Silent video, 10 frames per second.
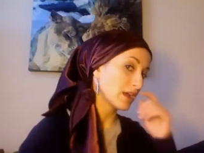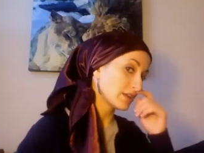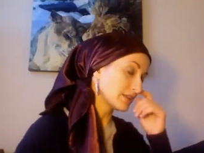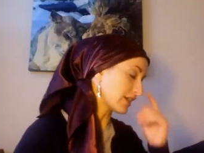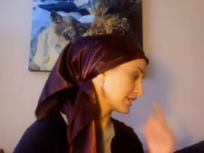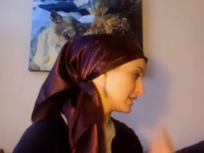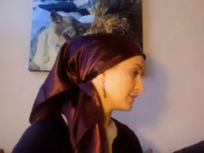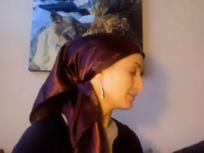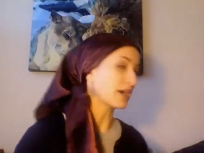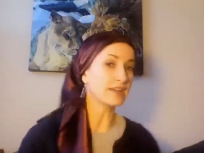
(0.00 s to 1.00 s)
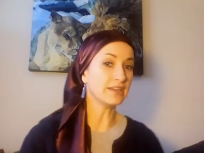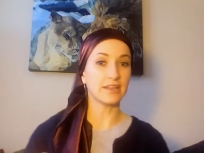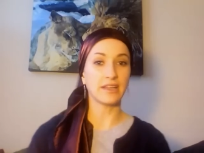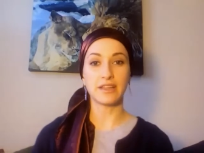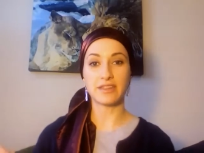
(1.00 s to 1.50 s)
Now keep in mind
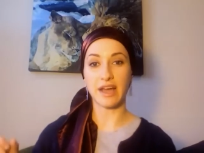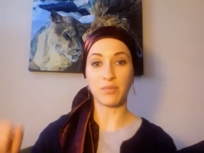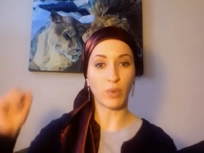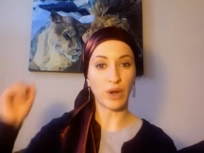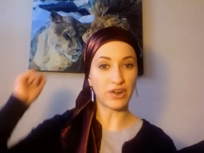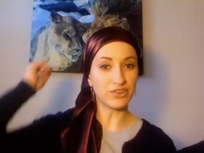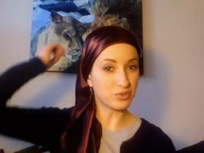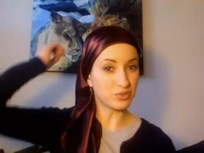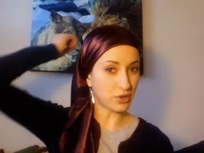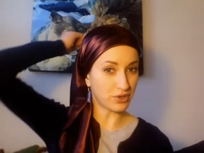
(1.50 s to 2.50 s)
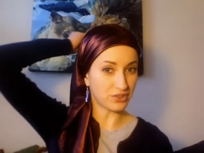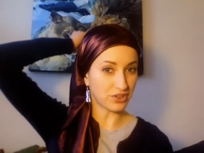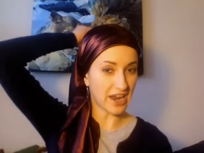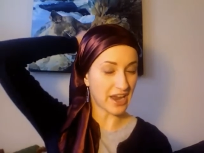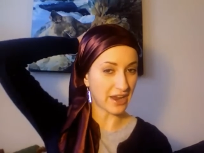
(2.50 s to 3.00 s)
that where you put
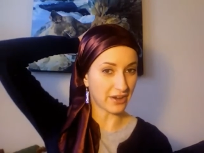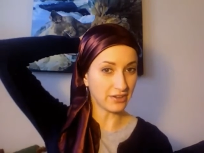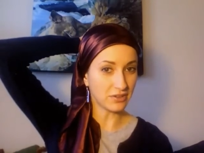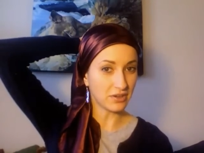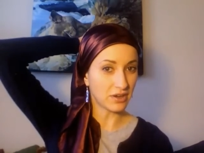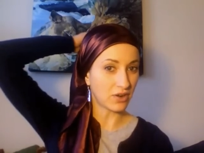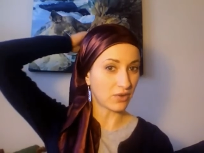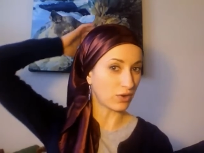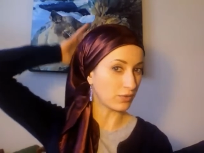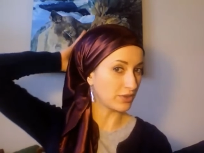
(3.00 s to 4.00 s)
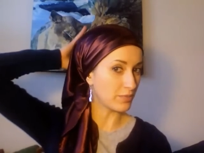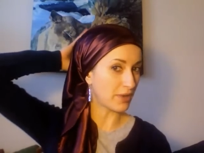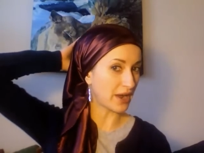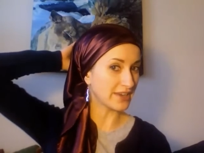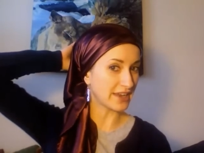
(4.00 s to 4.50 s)
your hair or the
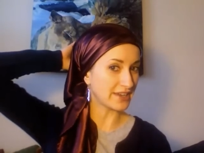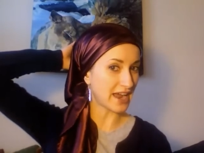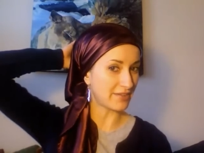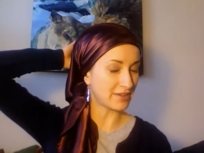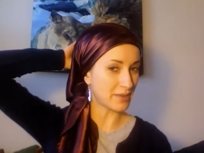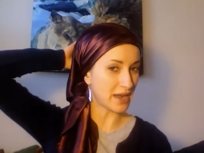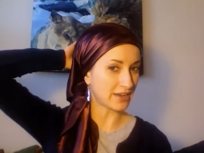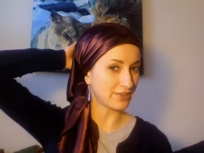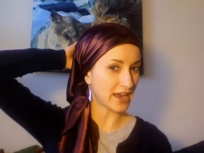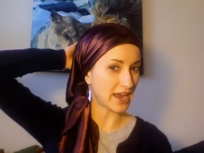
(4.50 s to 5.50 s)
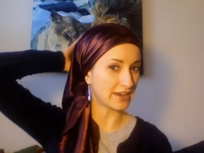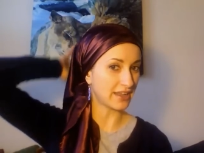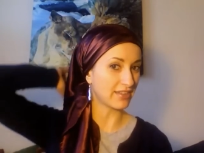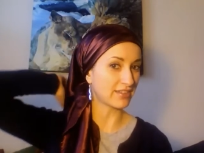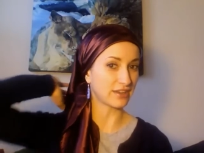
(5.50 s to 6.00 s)
bun that you have in the back of your head
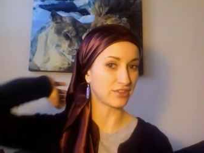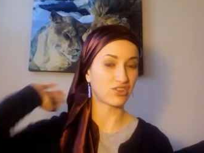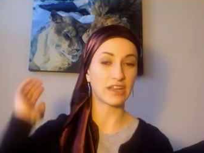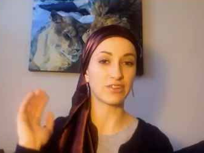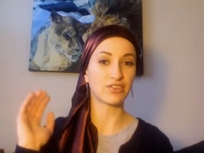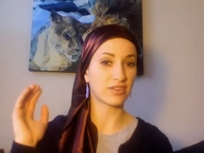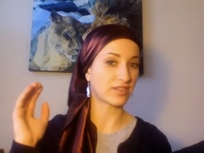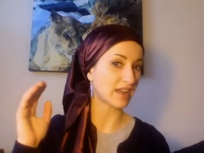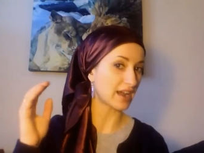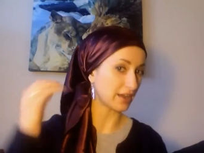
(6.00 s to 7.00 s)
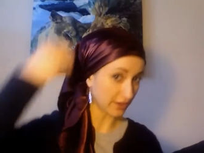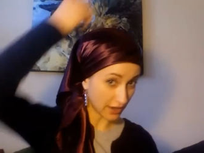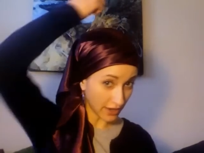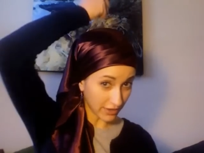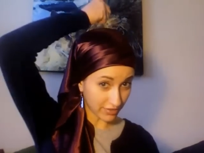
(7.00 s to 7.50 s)
is going to change the style.
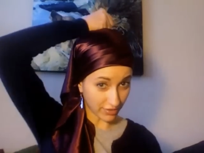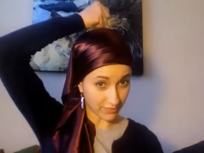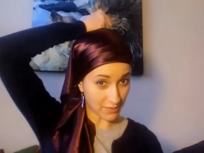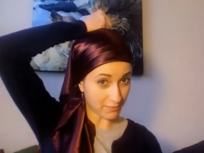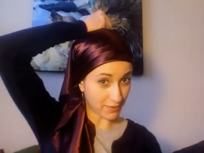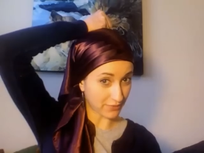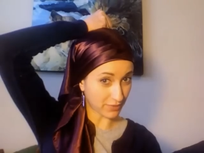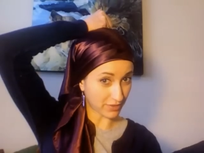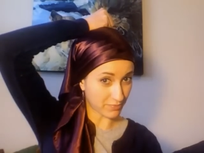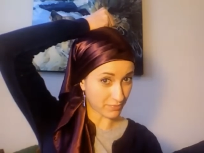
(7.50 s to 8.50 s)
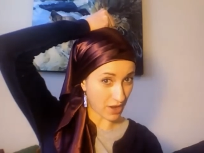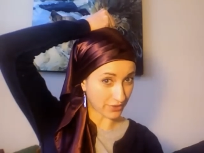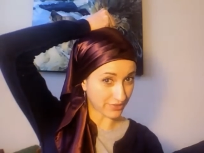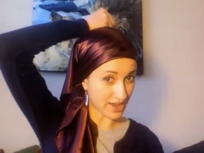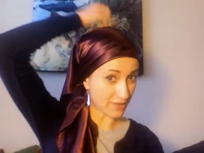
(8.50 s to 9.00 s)
So if my bun was
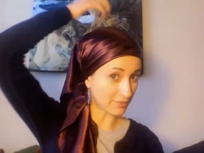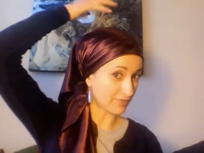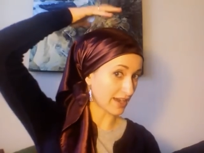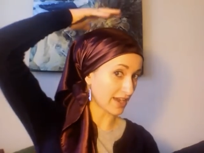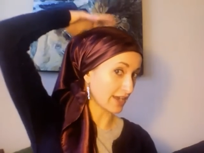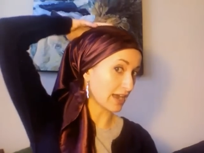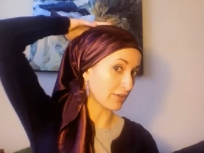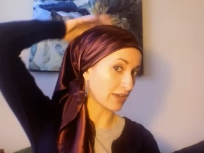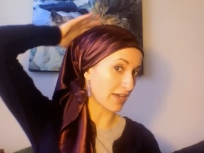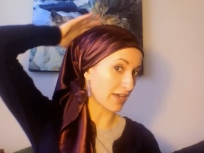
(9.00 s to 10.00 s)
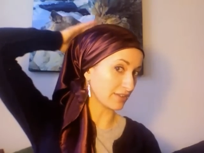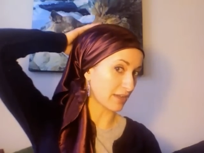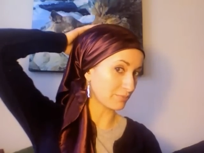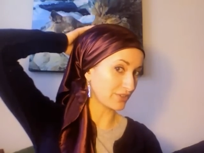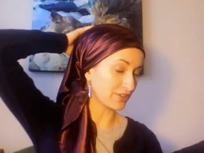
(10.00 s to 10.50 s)
on the top of my head, I would have a
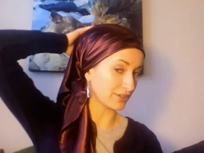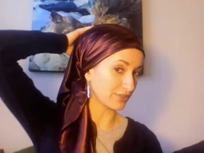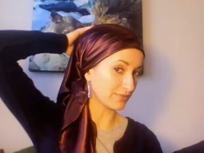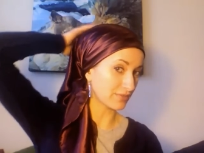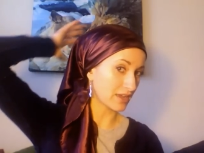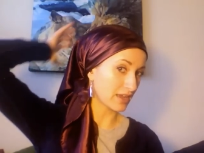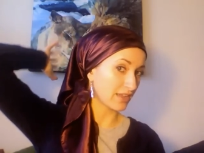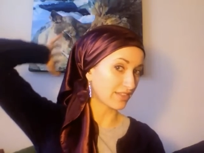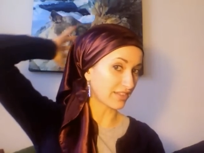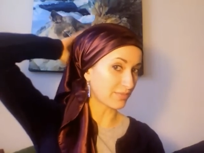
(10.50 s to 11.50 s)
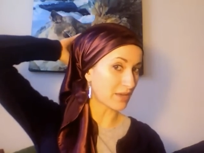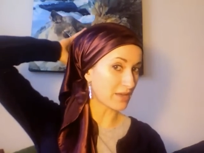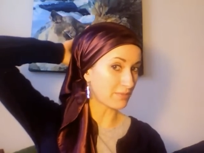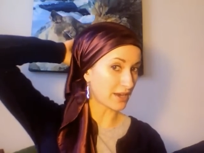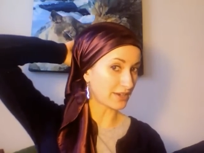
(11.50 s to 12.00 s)
lump here. Since
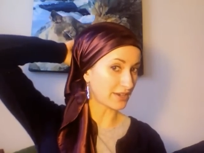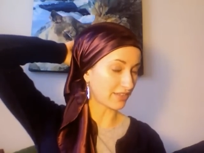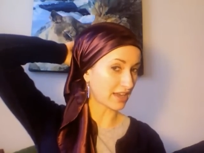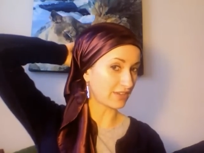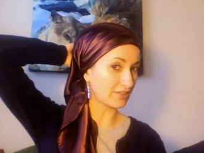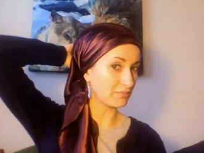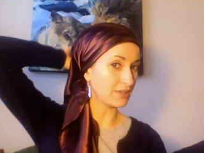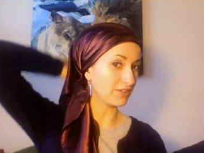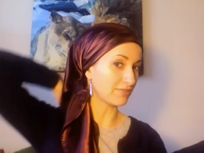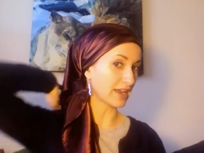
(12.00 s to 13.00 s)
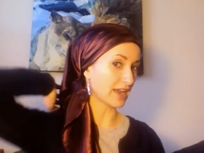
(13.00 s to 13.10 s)
my bun is kind of in the middle of my